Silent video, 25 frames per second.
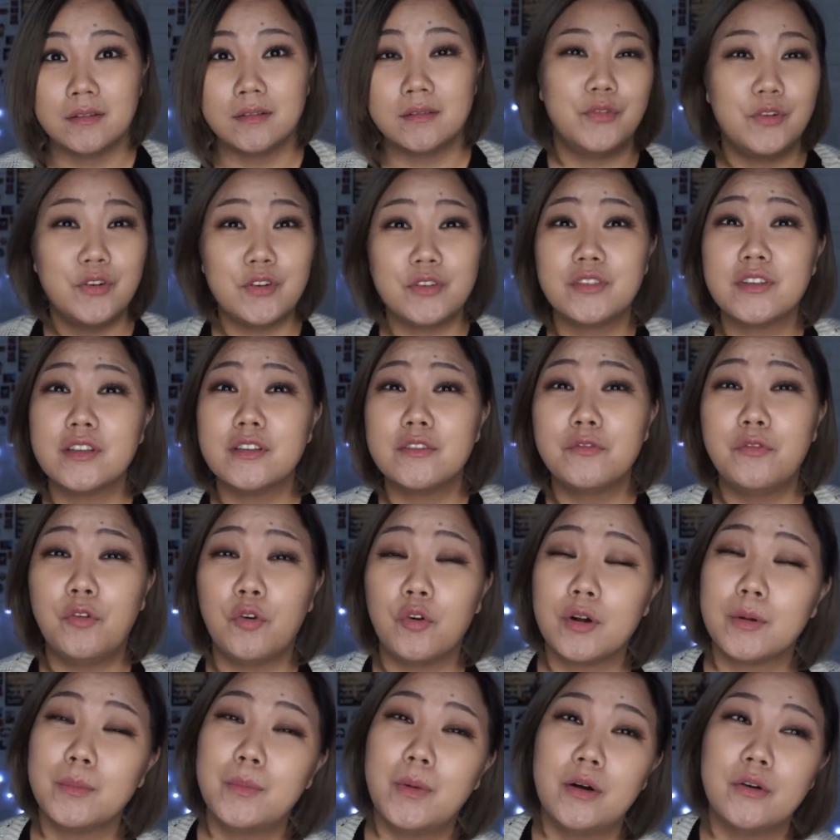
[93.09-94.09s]
First and
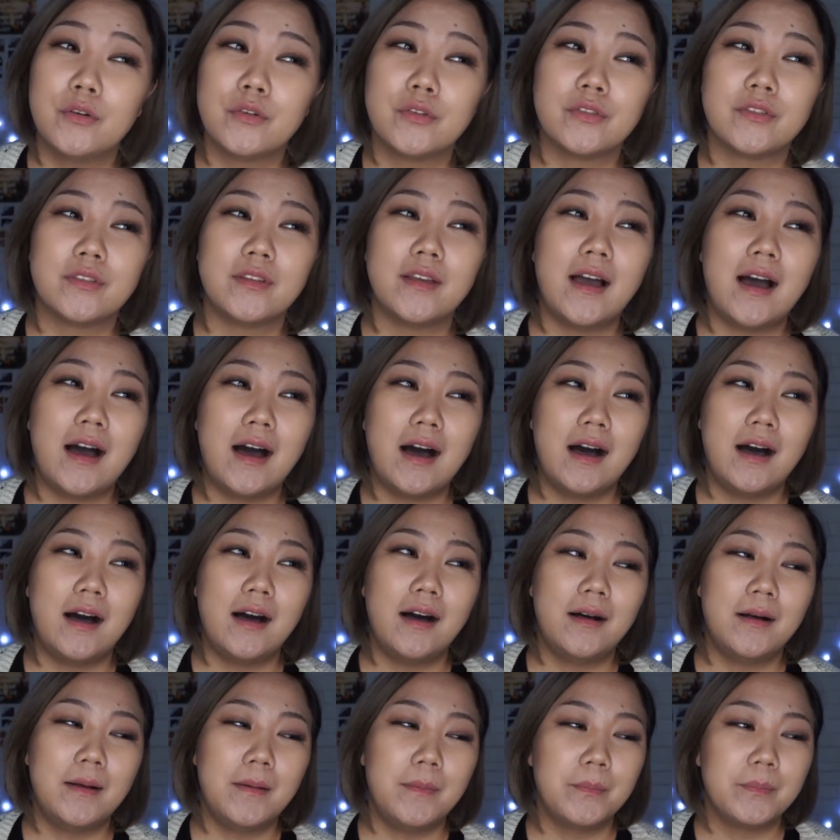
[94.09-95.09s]
foremost,
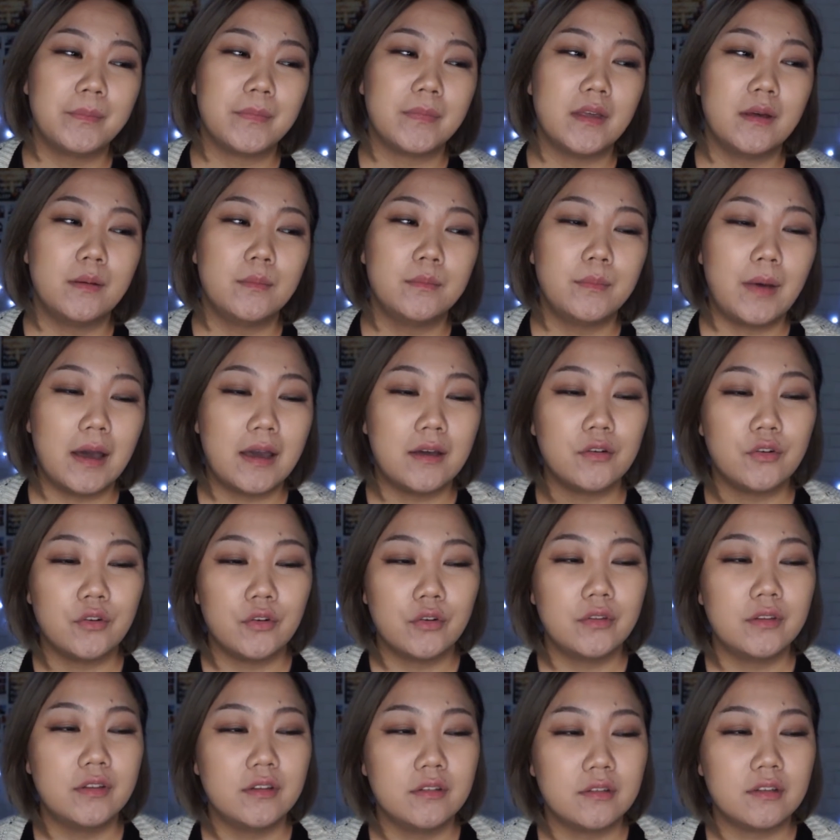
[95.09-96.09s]
my
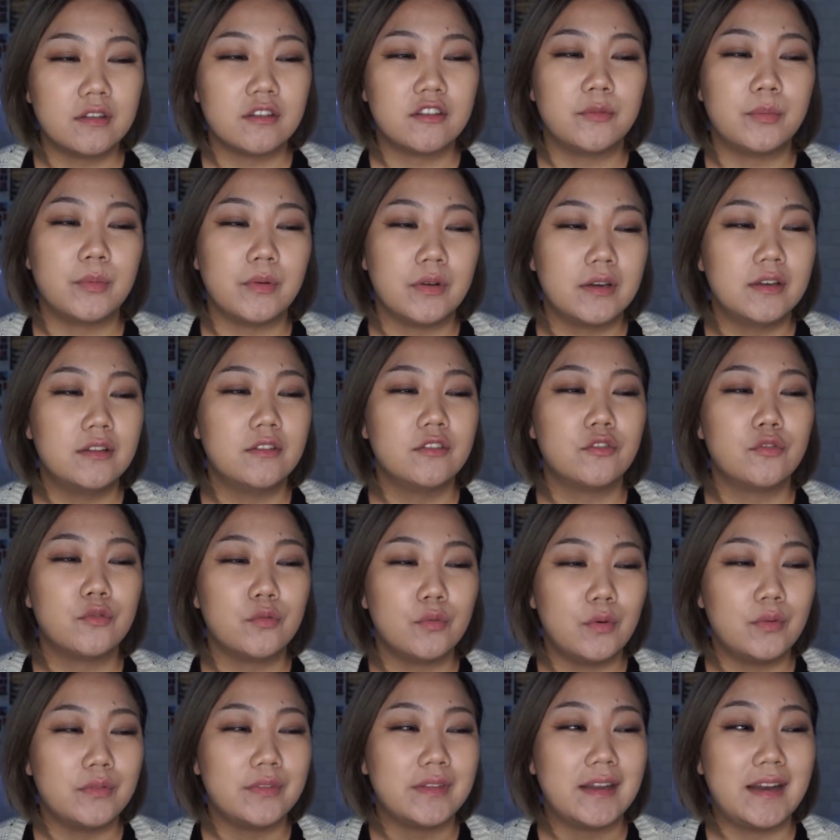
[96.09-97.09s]
earliest experience
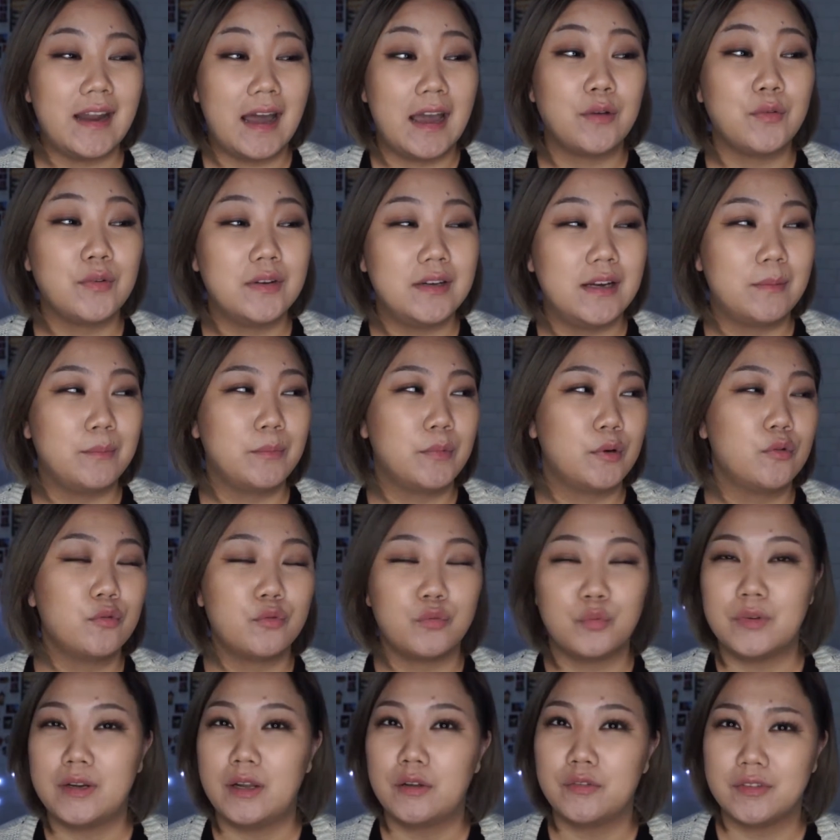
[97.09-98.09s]
that I remember was
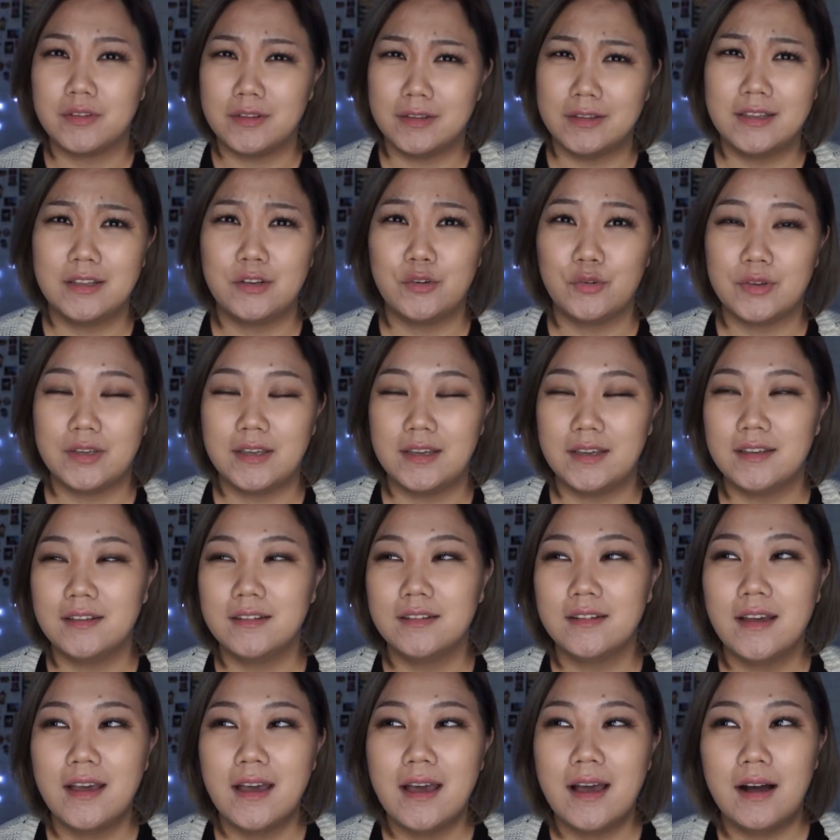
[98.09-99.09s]
when I was a little kid.
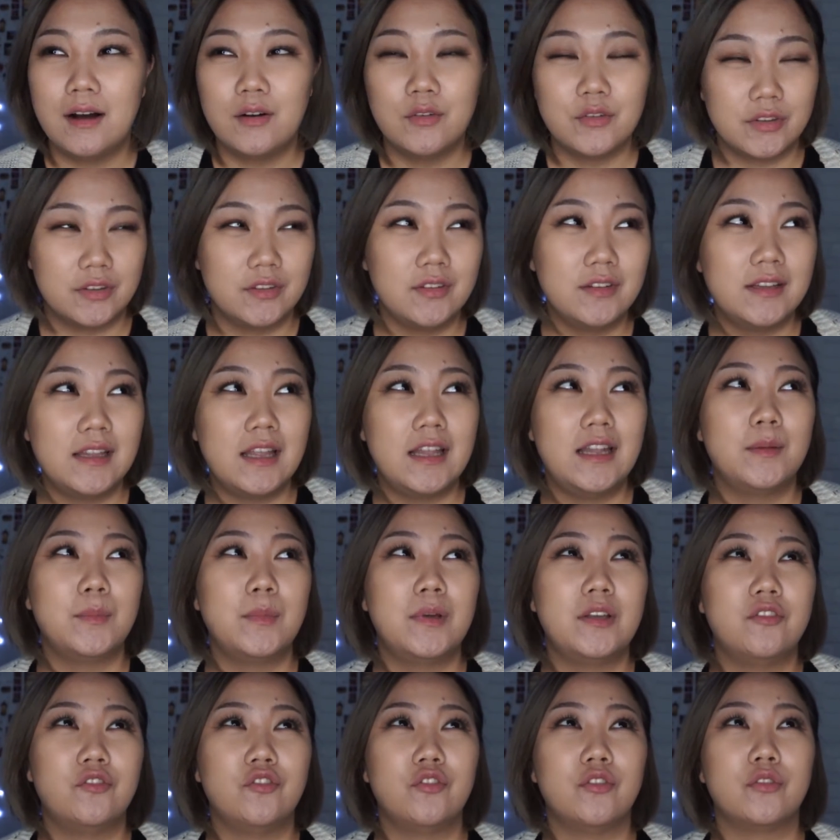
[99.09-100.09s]
I was still in
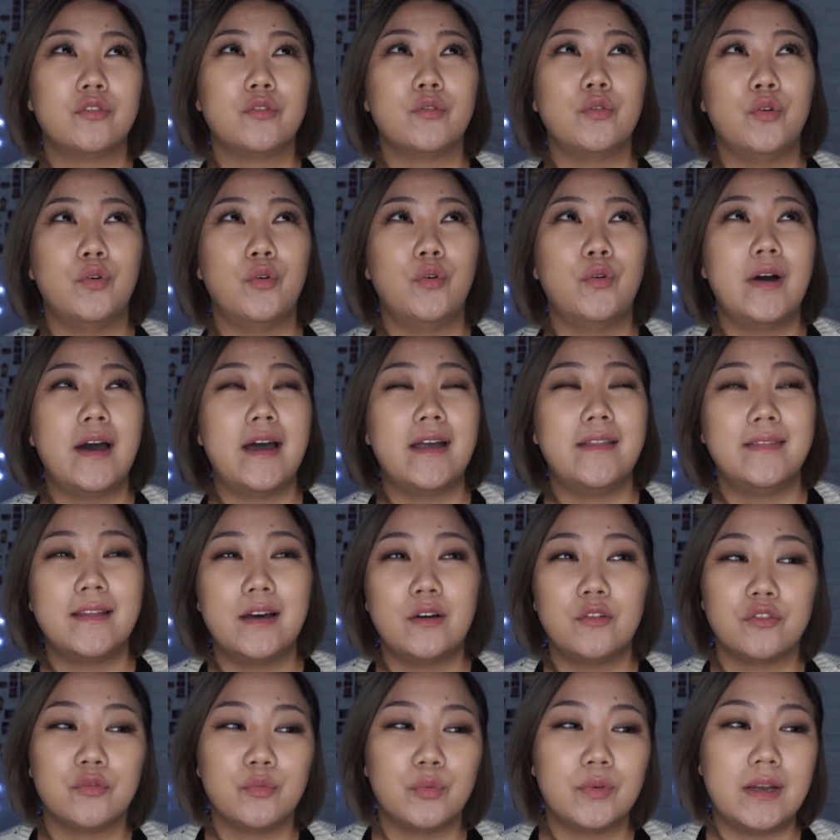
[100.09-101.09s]
elementary school, and that
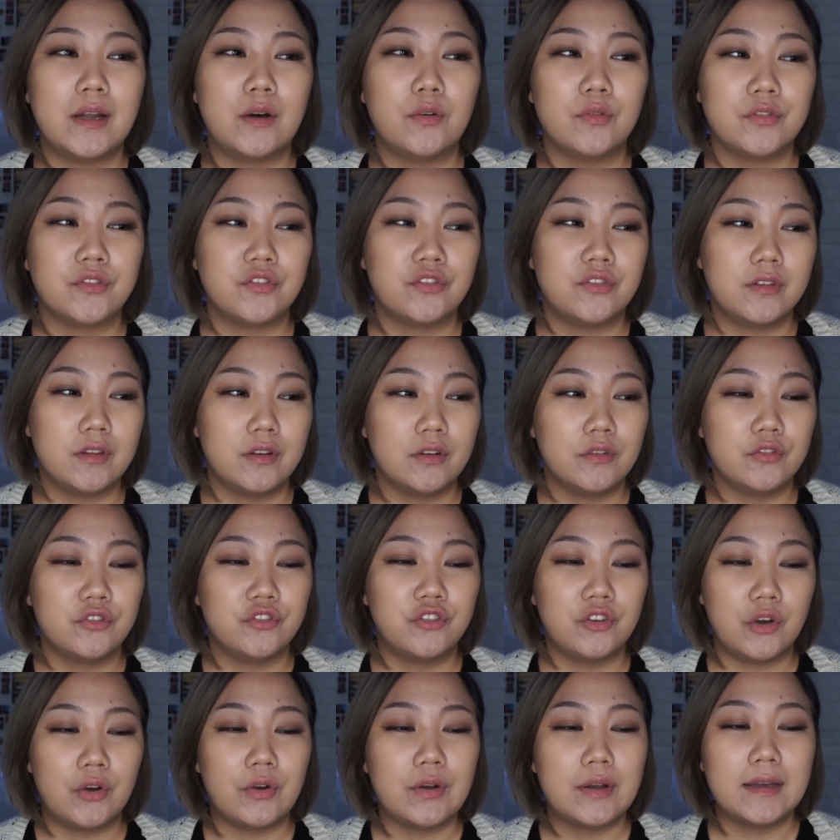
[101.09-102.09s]
was when I was still
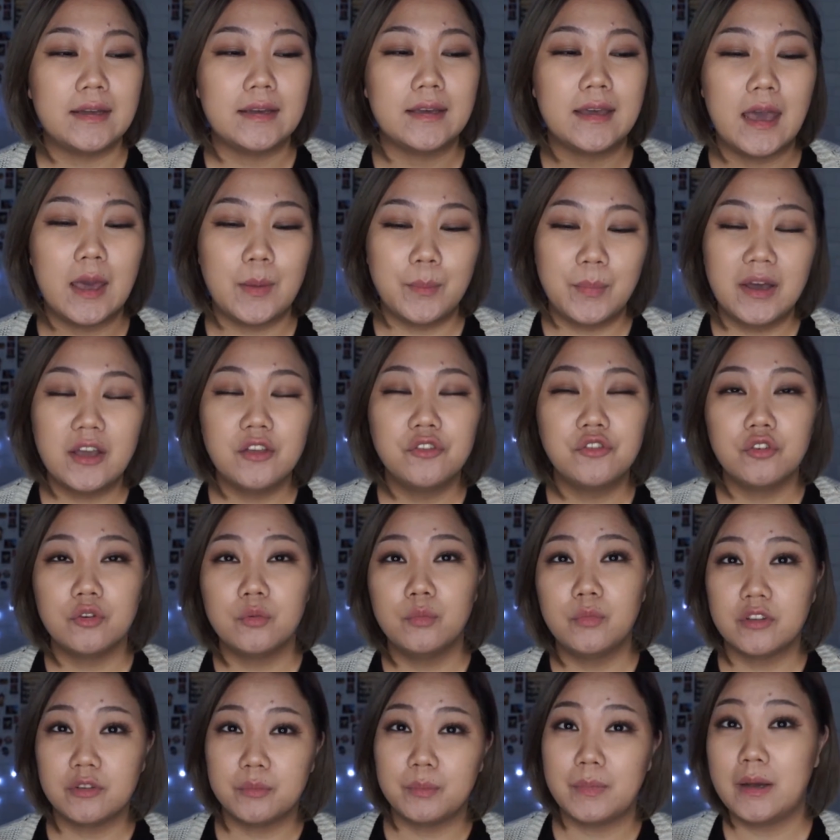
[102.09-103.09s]
sharing a bedroom
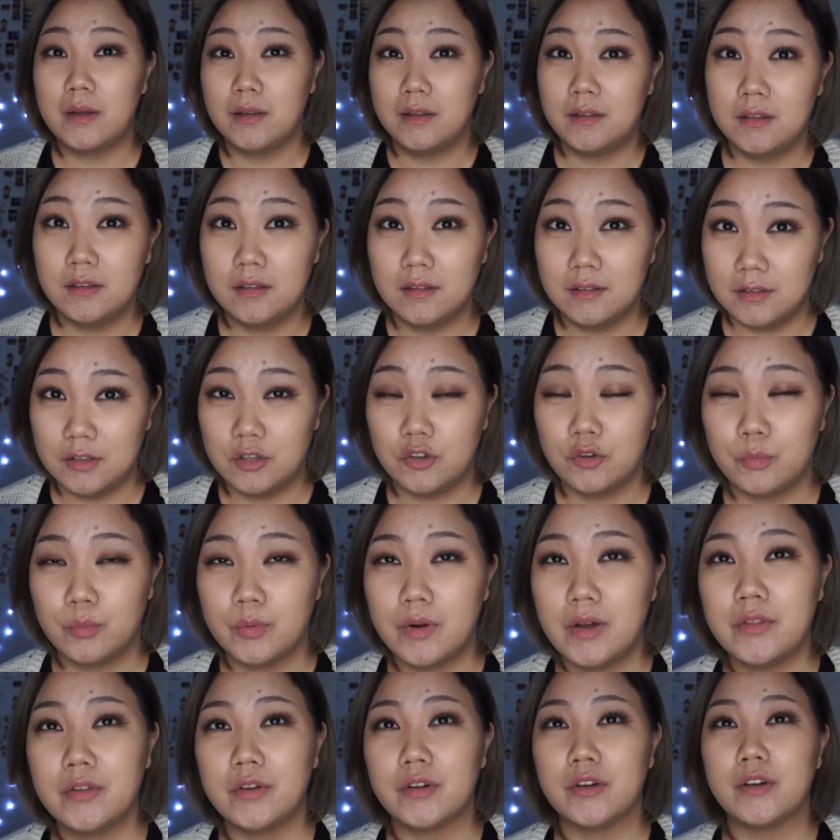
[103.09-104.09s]
with my little
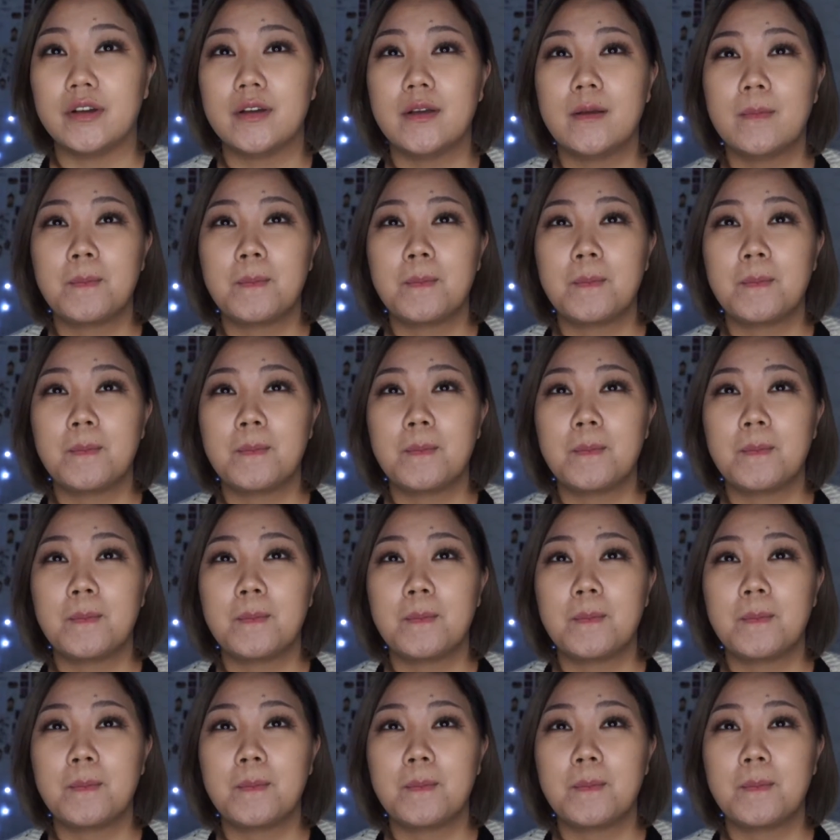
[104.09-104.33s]
brother.